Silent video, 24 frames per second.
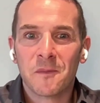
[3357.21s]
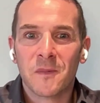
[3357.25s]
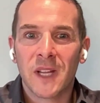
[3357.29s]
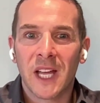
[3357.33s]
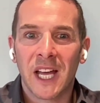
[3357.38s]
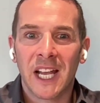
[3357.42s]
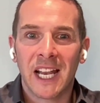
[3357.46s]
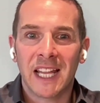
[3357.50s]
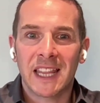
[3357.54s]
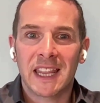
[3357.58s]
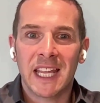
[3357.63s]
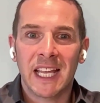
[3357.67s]
And
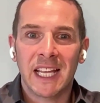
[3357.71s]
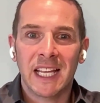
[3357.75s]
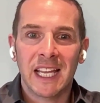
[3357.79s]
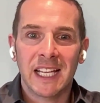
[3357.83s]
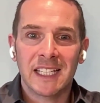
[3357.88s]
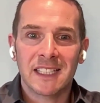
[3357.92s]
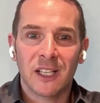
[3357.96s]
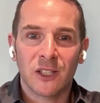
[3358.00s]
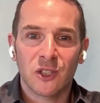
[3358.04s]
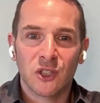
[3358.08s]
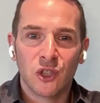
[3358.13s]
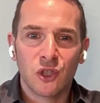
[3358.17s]
I think it's
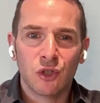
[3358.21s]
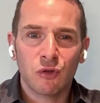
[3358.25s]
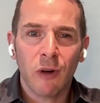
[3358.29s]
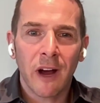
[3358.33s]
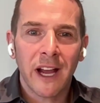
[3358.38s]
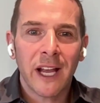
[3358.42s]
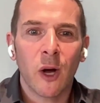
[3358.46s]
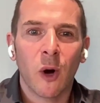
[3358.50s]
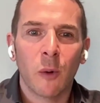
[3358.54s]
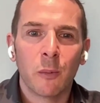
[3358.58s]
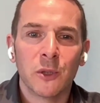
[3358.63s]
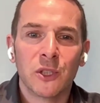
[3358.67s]
a
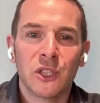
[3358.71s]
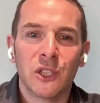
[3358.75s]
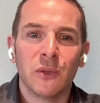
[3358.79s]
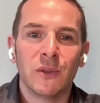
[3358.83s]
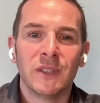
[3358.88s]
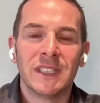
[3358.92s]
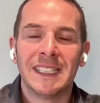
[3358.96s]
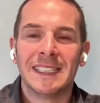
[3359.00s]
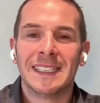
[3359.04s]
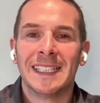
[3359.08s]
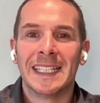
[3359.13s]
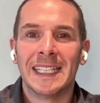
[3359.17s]
great
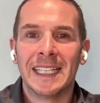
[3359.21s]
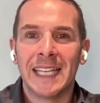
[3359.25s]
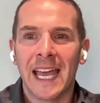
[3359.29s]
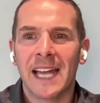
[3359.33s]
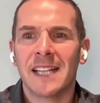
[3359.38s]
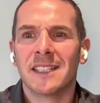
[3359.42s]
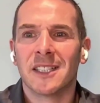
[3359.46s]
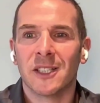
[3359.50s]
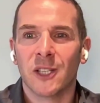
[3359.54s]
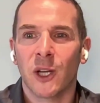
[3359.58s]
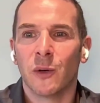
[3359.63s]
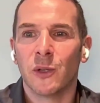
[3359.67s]
opportunity to get
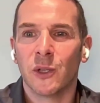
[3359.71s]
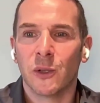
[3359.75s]
to know your